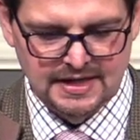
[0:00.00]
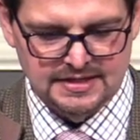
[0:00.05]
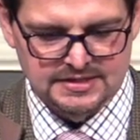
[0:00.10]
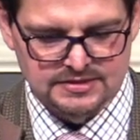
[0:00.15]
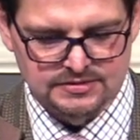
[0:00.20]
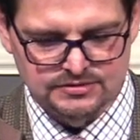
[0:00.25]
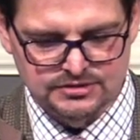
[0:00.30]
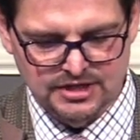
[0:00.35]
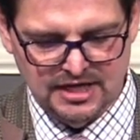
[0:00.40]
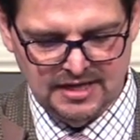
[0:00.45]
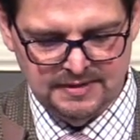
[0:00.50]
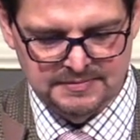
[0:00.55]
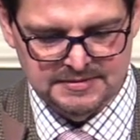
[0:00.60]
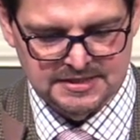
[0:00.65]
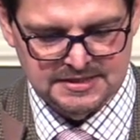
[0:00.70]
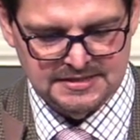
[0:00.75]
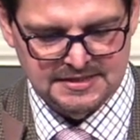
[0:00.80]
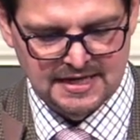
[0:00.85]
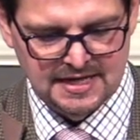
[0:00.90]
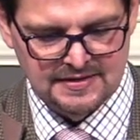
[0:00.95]
And so
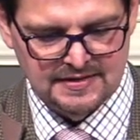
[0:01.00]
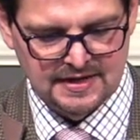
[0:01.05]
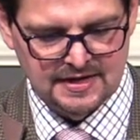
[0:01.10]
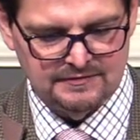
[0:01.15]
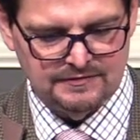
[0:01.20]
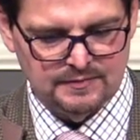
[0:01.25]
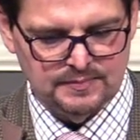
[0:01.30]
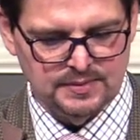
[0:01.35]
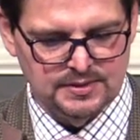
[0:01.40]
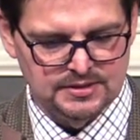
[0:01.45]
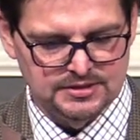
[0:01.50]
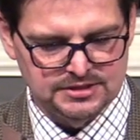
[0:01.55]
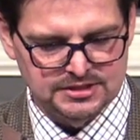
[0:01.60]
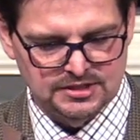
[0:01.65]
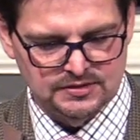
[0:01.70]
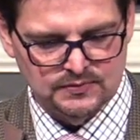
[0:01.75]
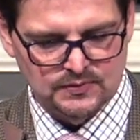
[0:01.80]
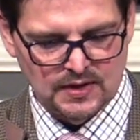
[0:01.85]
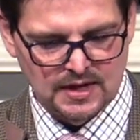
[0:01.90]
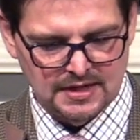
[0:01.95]
James is saying that if a
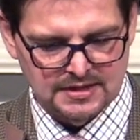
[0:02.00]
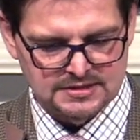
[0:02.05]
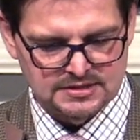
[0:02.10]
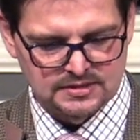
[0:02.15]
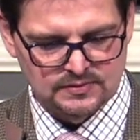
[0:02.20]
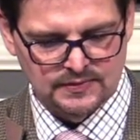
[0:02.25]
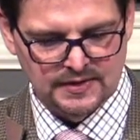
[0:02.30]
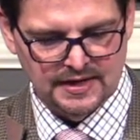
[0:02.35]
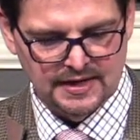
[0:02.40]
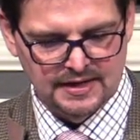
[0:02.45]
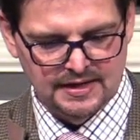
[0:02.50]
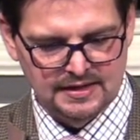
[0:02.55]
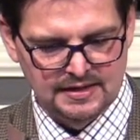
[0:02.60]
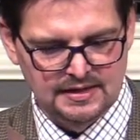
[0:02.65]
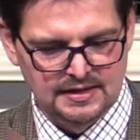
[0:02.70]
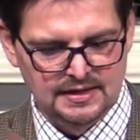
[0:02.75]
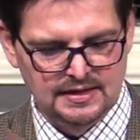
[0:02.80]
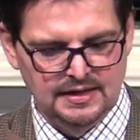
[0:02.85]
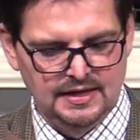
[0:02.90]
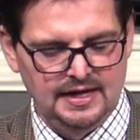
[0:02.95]
person walks
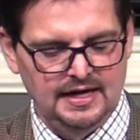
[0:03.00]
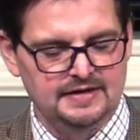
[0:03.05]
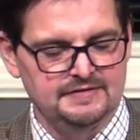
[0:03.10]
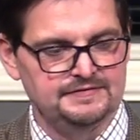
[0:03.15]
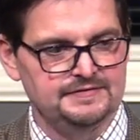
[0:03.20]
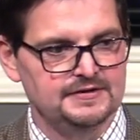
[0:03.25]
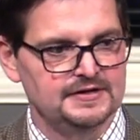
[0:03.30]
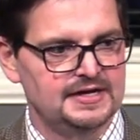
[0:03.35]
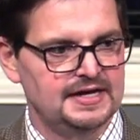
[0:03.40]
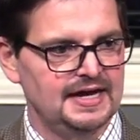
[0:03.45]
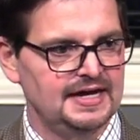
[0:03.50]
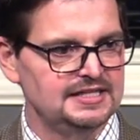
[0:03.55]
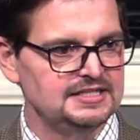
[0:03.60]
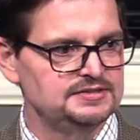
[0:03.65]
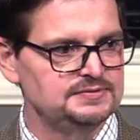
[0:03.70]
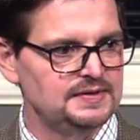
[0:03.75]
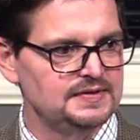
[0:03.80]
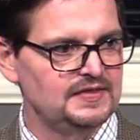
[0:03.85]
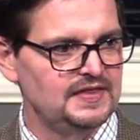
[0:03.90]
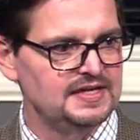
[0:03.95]
away and
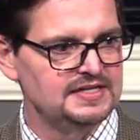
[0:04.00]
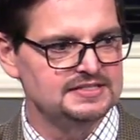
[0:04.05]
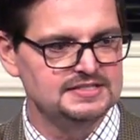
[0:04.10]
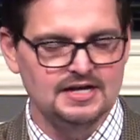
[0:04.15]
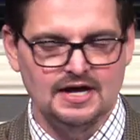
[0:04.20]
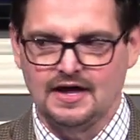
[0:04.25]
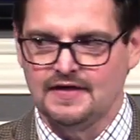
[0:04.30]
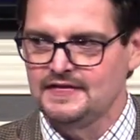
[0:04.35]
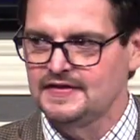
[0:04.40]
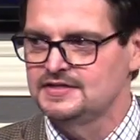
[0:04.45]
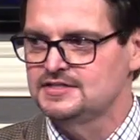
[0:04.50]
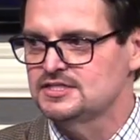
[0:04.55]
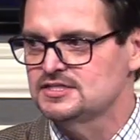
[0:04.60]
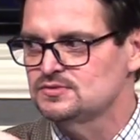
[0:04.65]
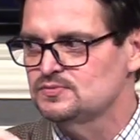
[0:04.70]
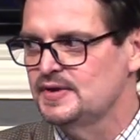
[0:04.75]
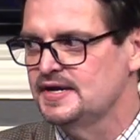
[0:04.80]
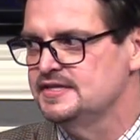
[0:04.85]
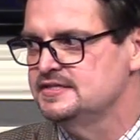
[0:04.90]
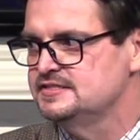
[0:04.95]
forgets what they saw, they
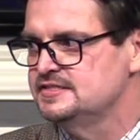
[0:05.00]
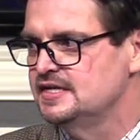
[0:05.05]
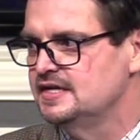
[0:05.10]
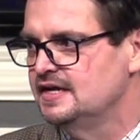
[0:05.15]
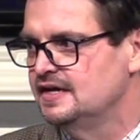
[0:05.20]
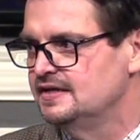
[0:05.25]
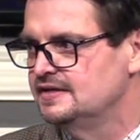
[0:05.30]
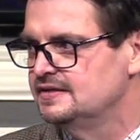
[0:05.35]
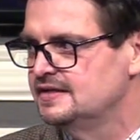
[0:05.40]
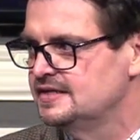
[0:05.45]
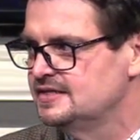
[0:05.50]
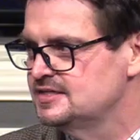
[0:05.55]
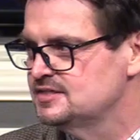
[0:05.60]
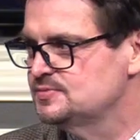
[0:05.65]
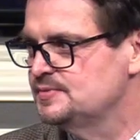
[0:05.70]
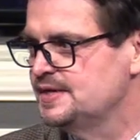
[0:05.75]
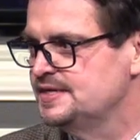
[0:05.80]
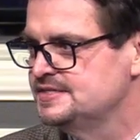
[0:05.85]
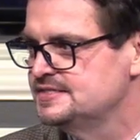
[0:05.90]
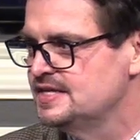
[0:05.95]
just wasted it. They
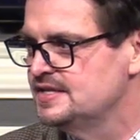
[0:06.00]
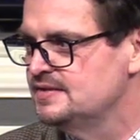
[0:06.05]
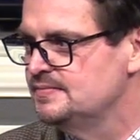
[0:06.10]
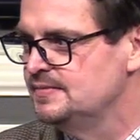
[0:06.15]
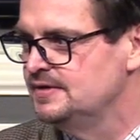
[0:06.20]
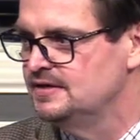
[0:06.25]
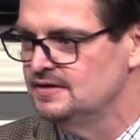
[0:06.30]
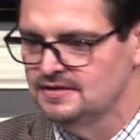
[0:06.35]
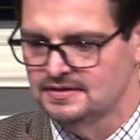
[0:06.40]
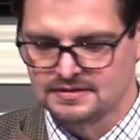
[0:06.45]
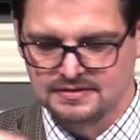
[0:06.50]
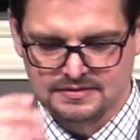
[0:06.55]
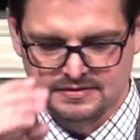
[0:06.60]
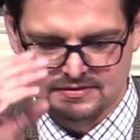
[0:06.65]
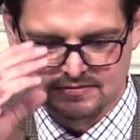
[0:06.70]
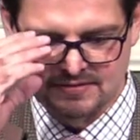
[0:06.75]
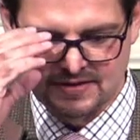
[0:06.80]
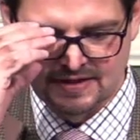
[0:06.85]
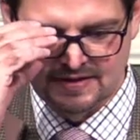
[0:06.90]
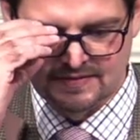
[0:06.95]
just wasted the mirror,
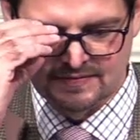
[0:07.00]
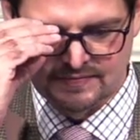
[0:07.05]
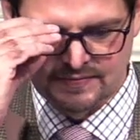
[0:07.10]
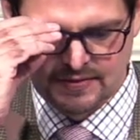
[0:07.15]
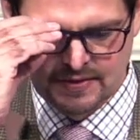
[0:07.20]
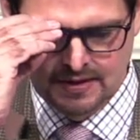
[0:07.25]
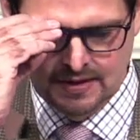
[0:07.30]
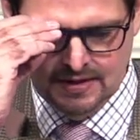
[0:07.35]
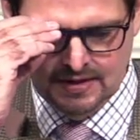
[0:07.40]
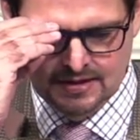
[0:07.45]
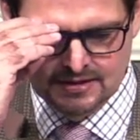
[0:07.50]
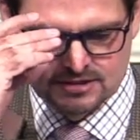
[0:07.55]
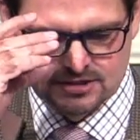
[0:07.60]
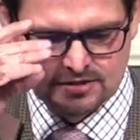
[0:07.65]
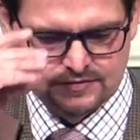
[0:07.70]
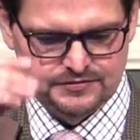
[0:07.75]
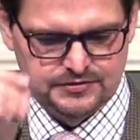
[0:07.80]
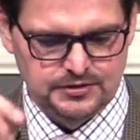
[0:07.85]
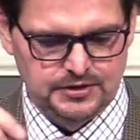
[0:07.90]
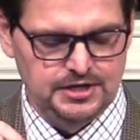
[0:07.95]
right?
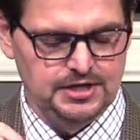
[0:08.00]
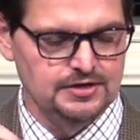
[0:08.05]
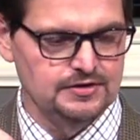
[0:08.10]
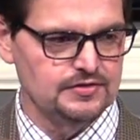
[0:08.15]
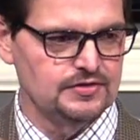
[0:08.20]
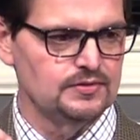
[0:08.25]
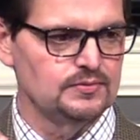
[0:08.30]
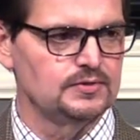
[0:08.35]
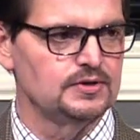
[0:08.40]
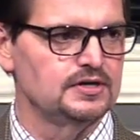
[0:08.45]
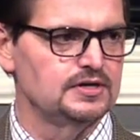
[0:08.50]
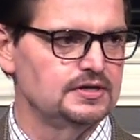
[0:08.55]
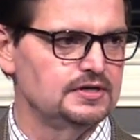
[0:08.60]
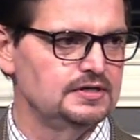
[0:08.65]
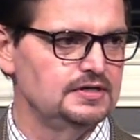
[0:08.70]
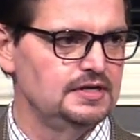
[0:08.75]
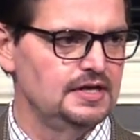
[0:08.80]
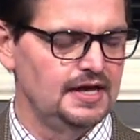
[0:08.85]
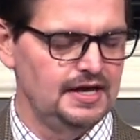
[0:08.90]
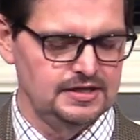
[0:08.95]
So if you hear the
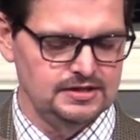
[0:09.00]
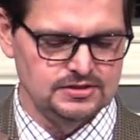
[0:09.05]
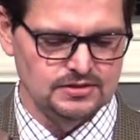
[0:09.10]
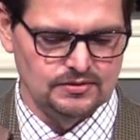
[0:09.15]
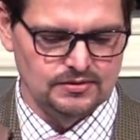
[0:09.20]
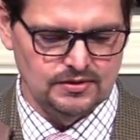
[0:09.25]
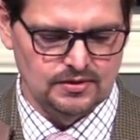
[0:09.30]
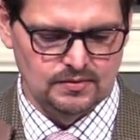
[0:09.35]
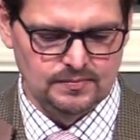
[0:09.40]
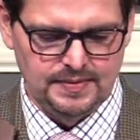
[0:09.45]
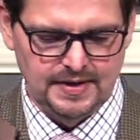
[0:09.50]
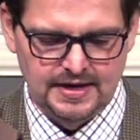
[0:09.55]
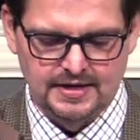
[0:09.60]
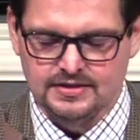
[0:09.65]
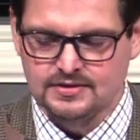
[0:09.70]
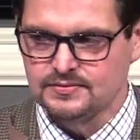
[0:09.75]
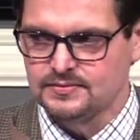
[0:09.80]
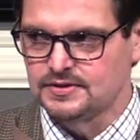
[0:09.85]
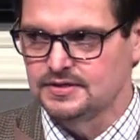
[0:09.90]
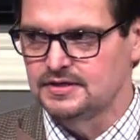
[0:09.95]
word and don't
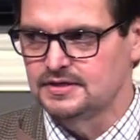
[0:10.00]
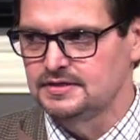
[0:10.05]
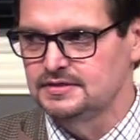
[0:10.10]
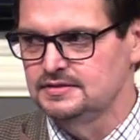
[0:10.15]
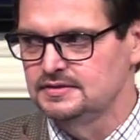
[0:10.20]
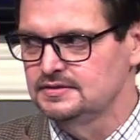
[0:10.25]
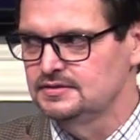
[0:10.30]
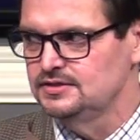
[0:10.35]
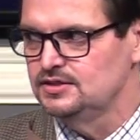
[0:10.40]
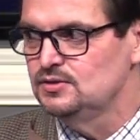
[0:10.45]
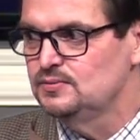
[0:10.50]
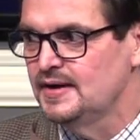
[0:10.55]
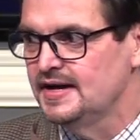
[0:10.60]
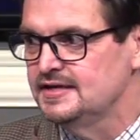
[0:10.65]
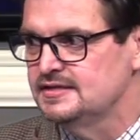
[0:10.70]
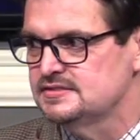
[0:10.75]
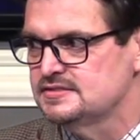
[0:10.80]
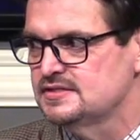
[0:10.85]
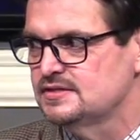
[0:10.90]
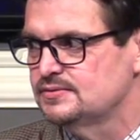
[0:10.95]
obey the word, you
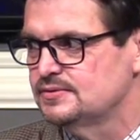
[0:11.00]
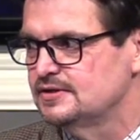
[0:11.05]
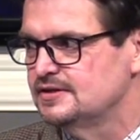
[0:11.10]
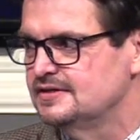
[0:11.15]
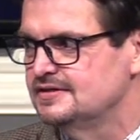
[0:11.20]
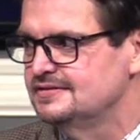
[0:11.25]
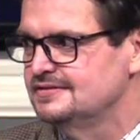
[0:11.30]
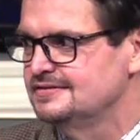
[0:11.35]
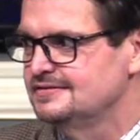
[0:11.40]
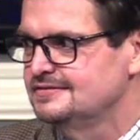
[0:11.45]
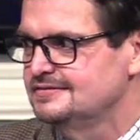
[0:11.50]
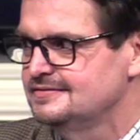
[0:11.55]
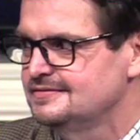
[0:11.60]
waste the word.